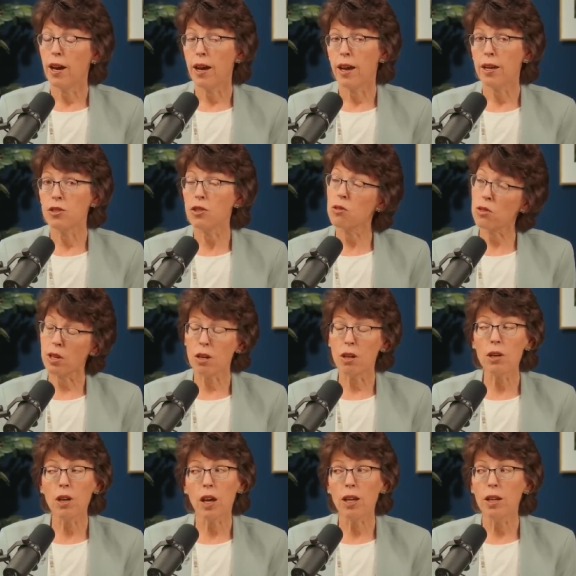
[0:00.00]
And she was like,
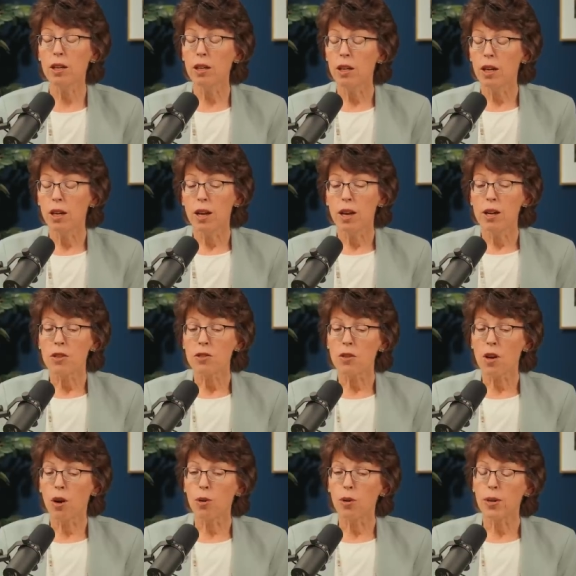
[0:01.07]
Okay.
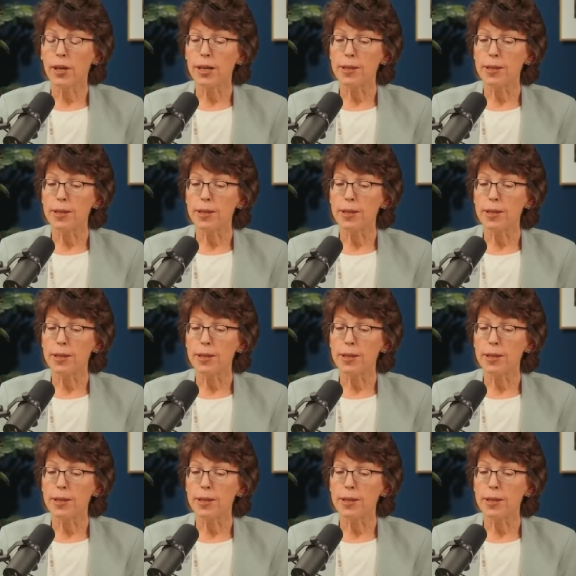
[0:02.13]
So